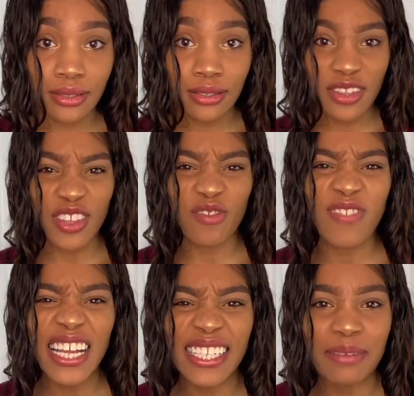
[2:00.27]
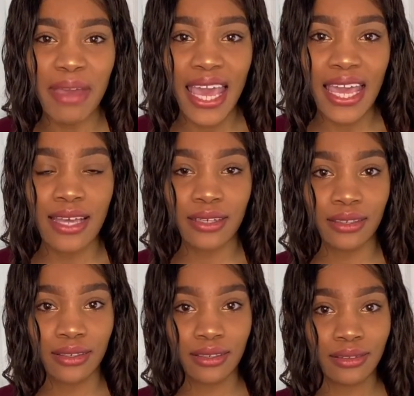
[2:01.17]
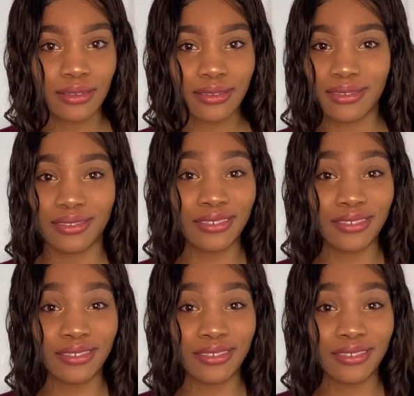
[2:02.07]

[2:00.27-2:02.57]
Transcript: The resume you